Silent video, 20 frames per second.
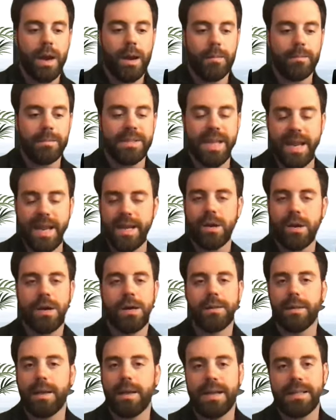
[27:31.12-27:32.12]
take
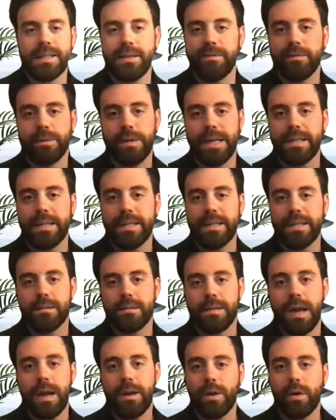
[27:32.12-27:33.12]
on lots of risks,
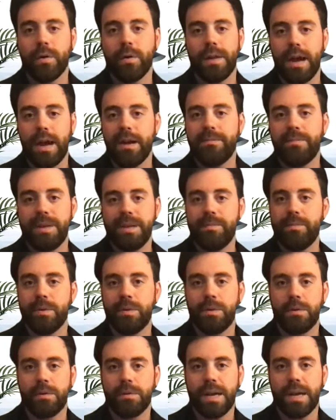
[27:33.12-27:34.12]
not a whole lot of
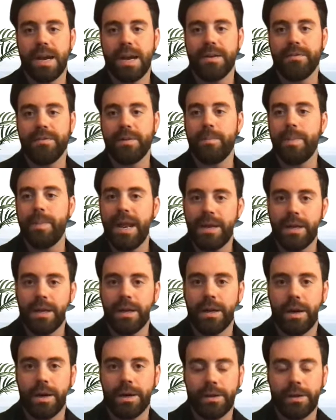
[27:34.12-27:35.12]
people kind of depending
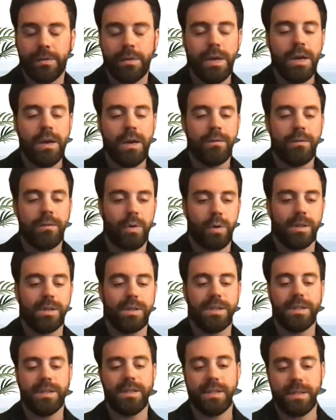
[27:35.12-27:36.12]
on you. Of course,
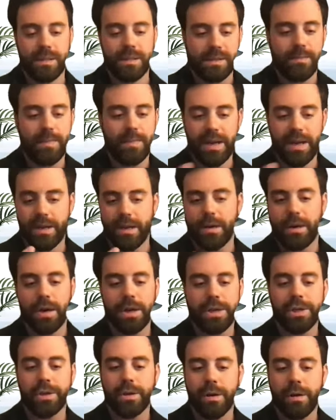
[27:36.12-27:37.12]
this is dependent
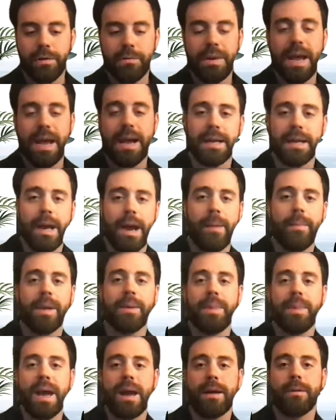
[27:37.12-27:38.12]
on your own
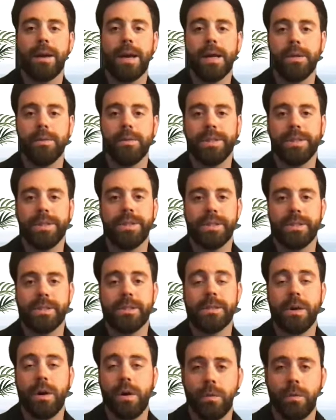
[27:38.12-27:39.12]
economic background, which is
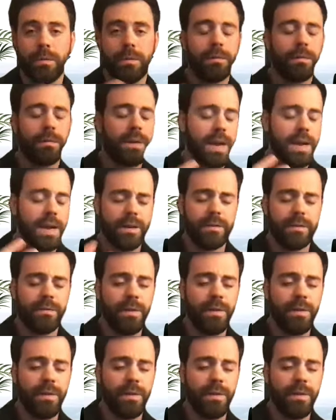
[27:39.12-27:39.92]
its own kind of